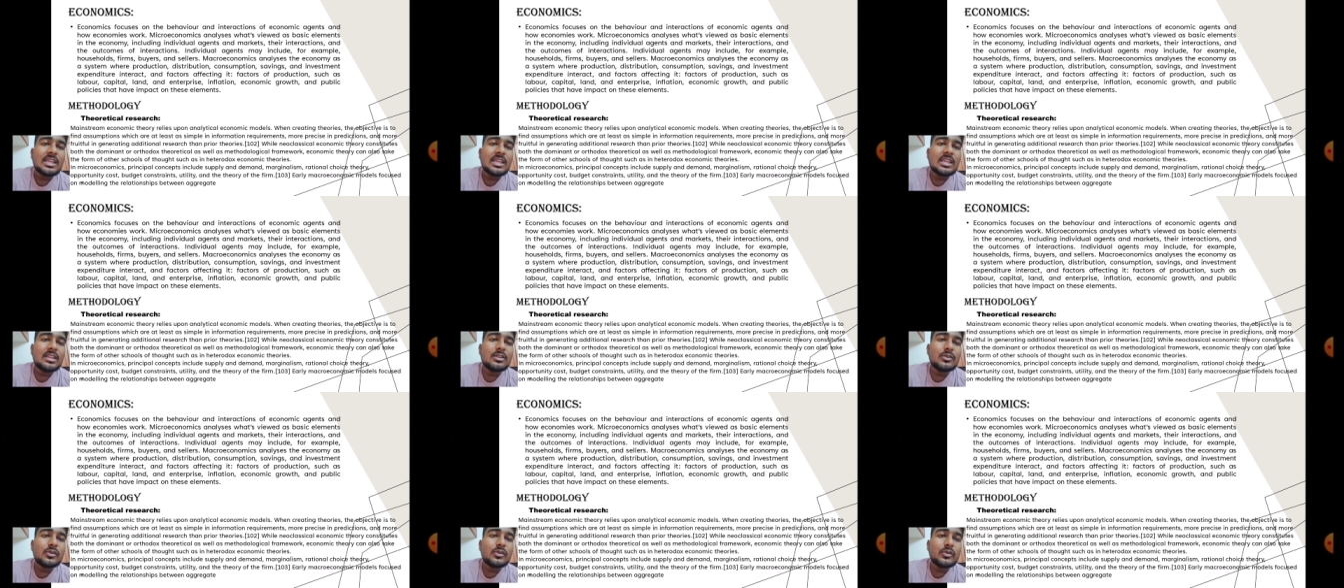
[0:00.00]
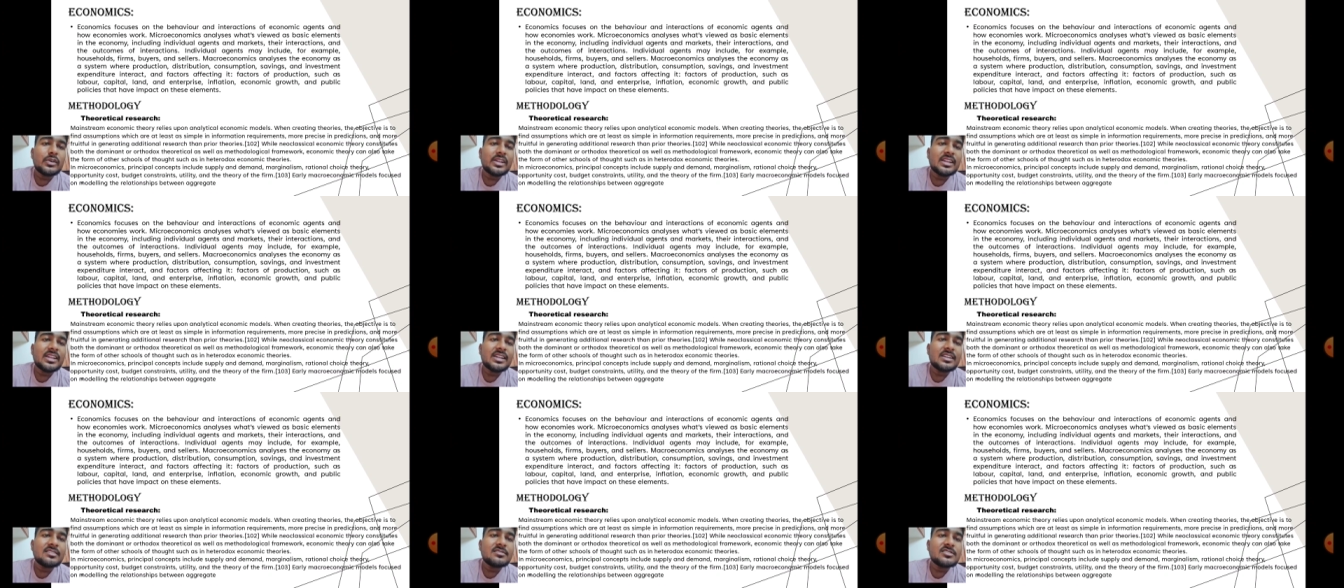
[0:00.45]
including
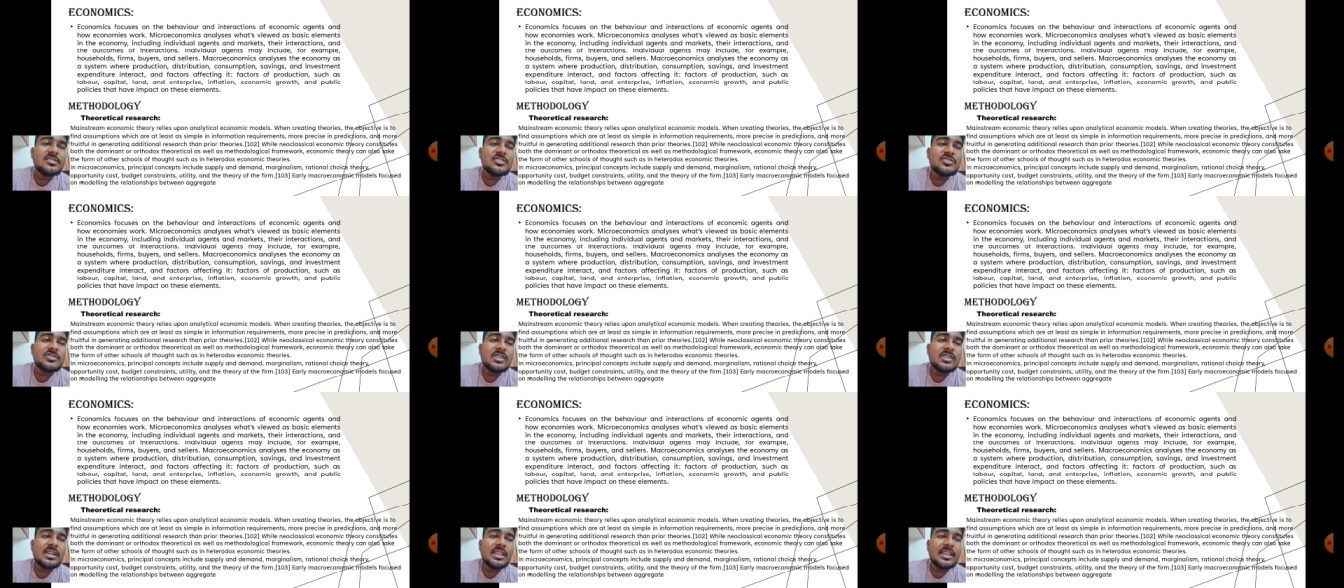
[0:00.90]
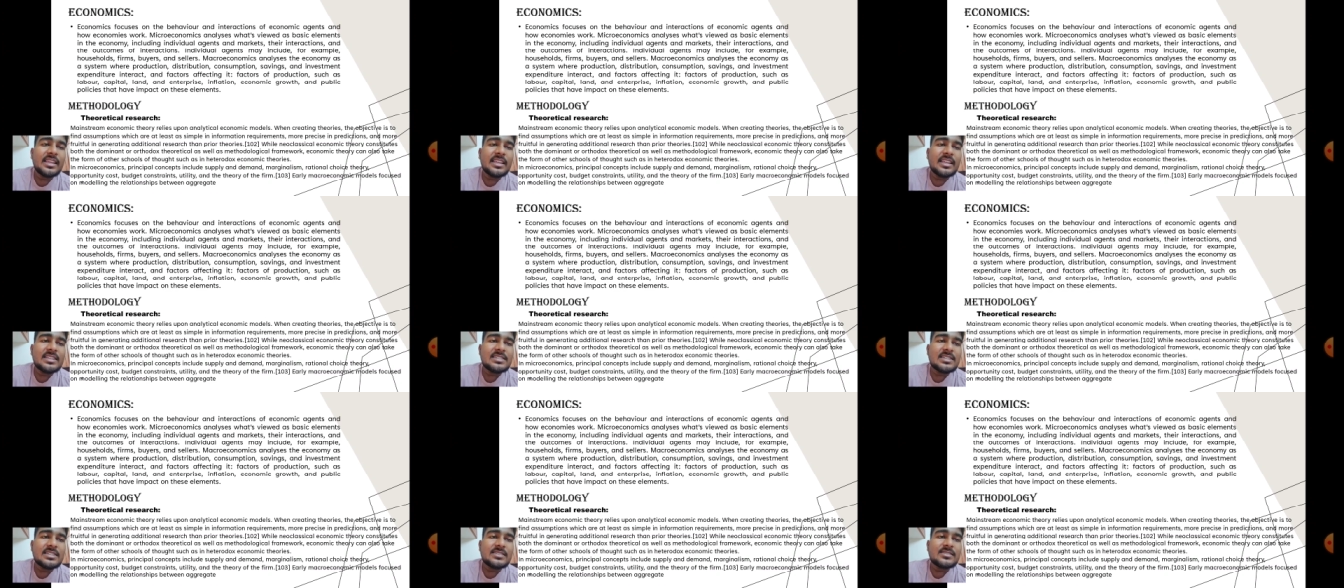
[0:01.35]
individual
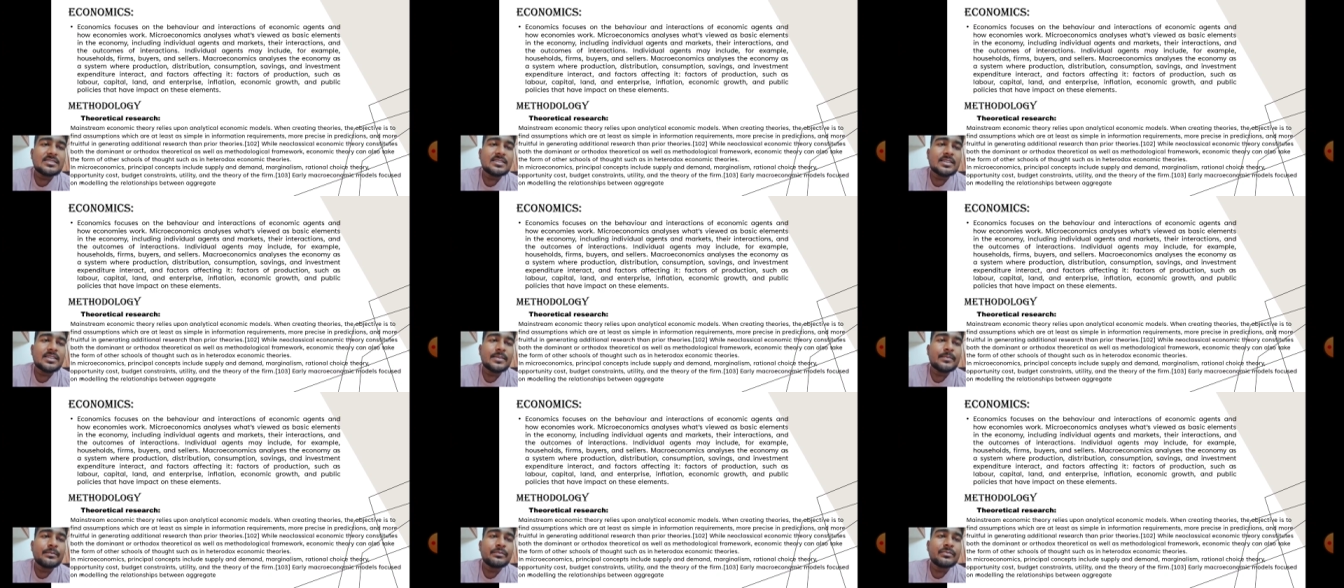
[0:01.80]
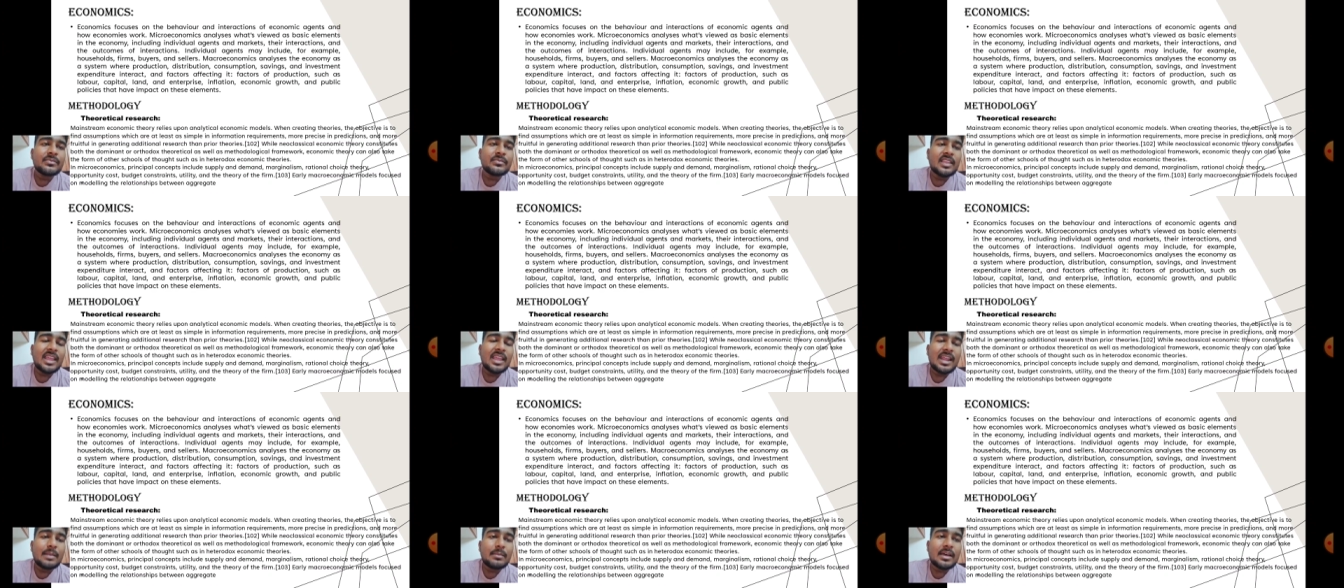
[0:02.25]
agents
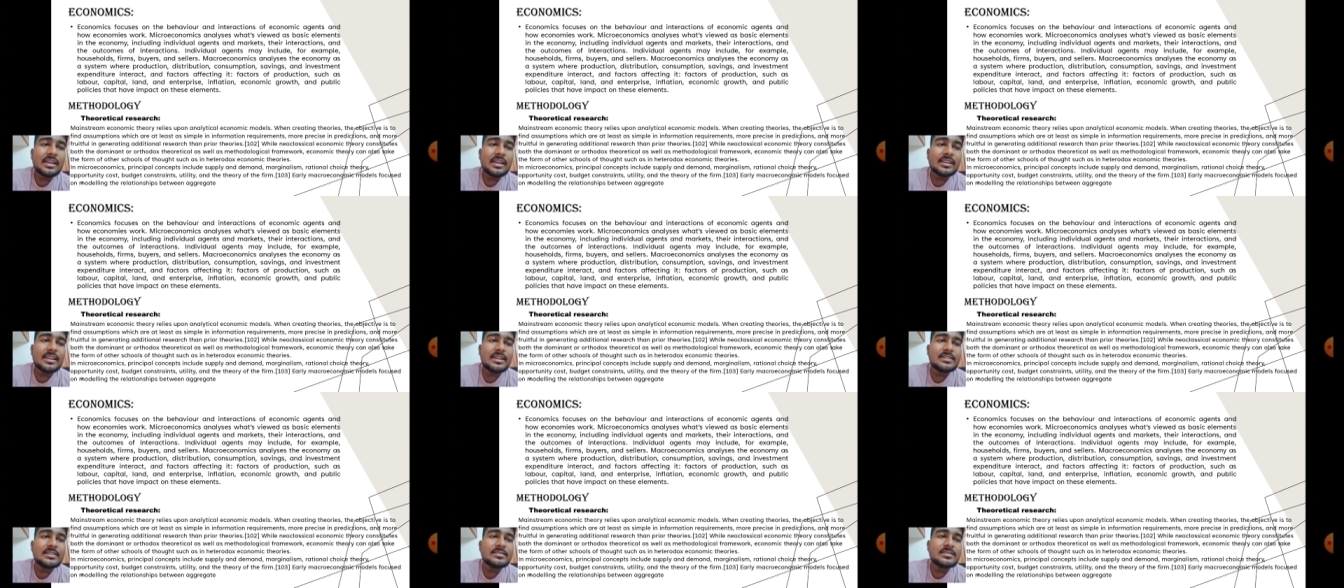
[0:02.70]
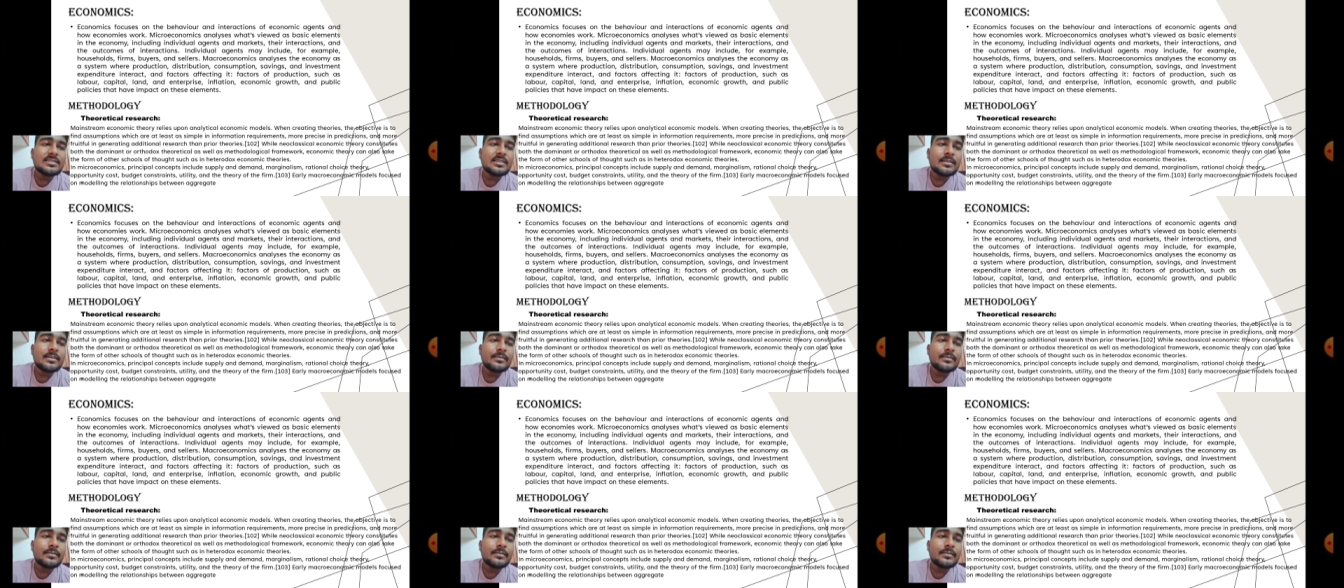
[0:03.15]
and markets,